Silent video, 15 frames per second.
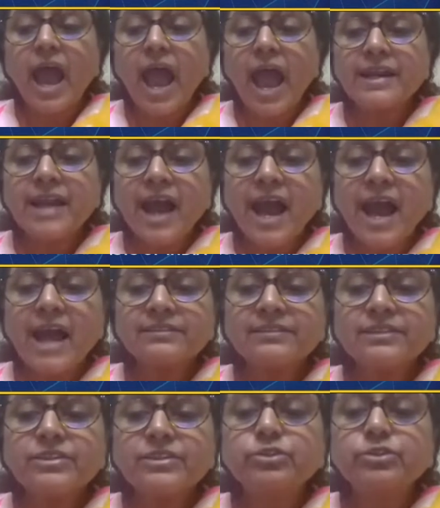And as
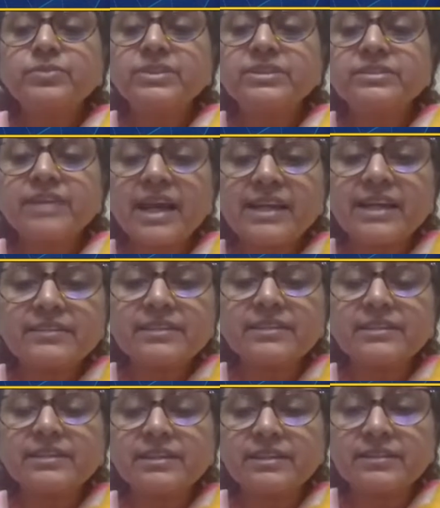the tumor size
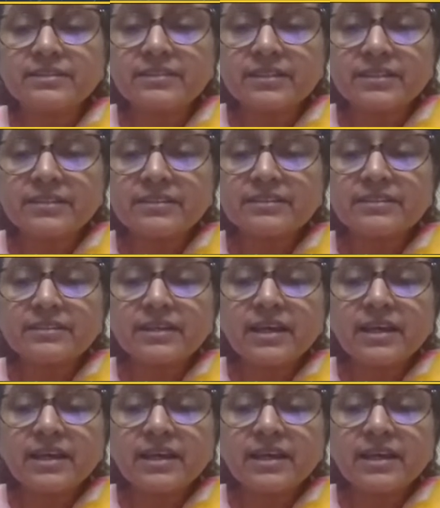increases,